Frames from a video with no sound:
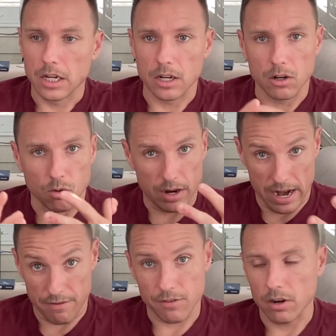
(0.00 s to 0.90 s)
or
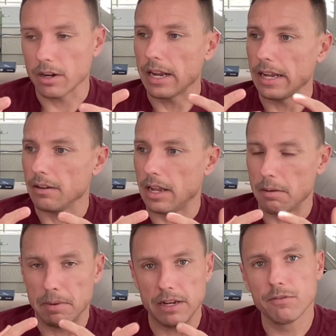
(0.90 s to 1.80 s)
effort and
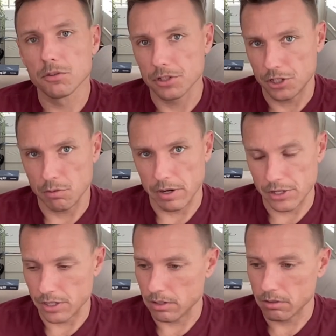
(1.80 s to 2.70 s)
meaningful
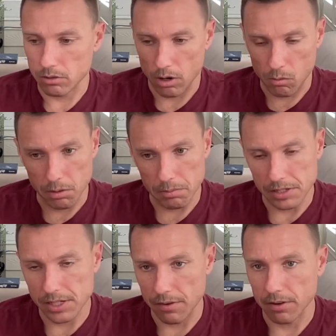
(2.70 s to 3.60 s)
situation. Do I want to be
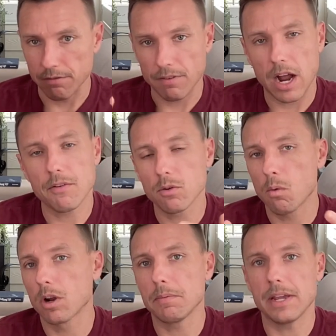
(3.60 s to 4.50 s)
7-5 or do I
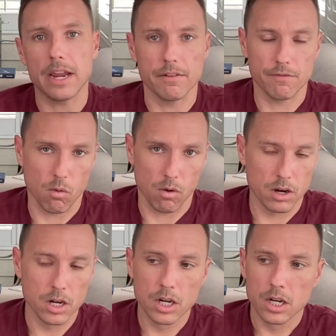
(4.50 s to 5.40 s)
want to be
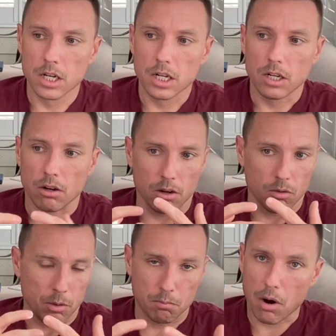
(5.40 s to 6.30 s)
8-4?
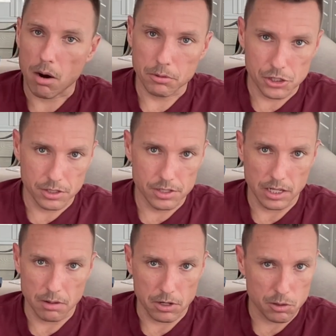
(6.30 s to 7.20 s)
We probably should
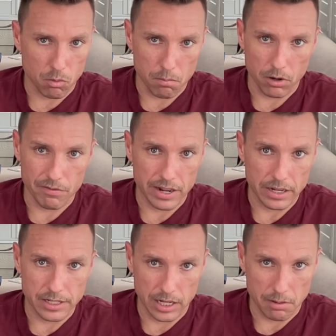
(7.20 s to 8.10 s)
see a much more
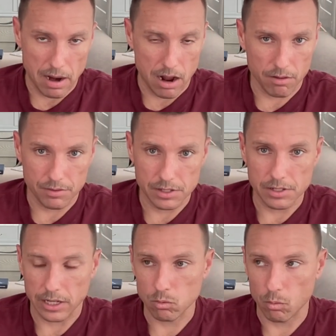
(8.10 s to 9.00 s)
motivated team out this
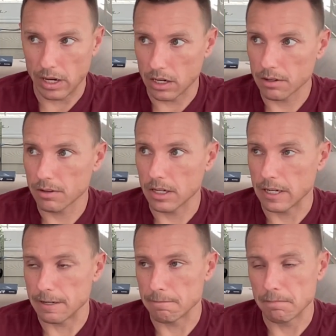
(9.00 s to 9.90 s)
next week.
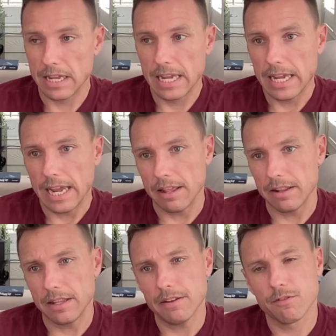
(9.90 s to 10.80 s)
And
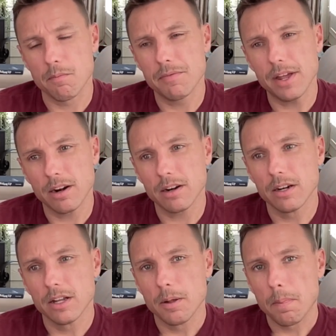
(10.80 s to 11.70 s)
then from there,